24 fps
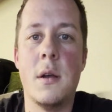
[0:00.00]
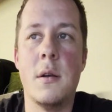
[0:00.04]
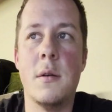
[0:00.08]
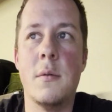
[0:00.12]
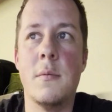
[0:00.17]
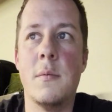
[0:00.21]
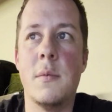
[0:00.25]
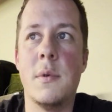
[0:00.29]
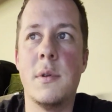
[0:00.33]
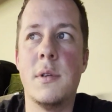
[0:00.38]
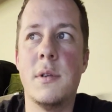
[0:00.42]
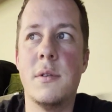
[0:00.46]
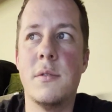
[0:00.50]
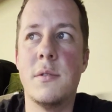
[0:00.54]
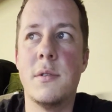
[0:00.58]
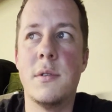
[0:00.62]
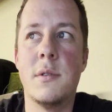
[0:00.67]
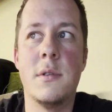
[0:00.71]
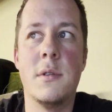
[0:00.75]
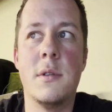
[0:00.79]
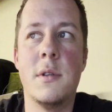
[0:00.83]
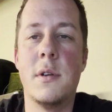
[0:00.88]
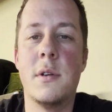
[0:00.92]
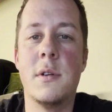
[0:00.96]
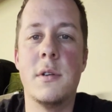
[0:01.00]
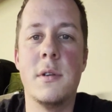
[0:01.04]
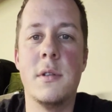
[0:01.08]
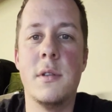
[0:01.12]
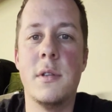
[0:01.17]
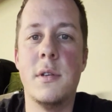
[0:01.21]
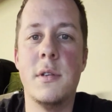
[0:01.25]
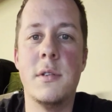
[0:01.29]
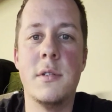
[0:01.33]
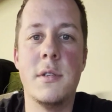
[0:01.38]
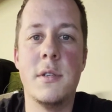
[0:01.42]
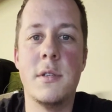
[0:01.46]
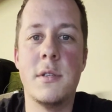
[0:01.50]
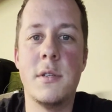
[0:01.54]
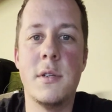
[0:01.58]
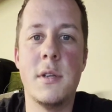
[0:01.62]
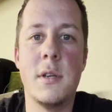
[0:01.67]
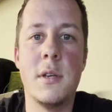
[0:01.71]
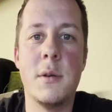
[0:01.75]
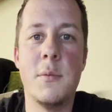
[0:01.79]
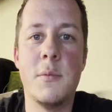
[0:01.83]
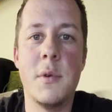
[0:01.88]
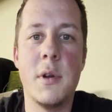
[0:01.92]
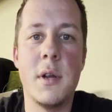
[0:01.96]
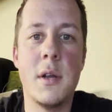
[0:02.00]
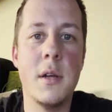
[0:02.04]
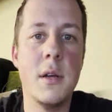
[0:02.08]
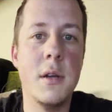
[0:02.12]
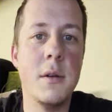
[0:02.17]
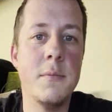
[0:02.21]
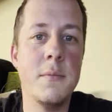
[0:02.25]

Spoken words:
It was literally the easiest thing to bring up.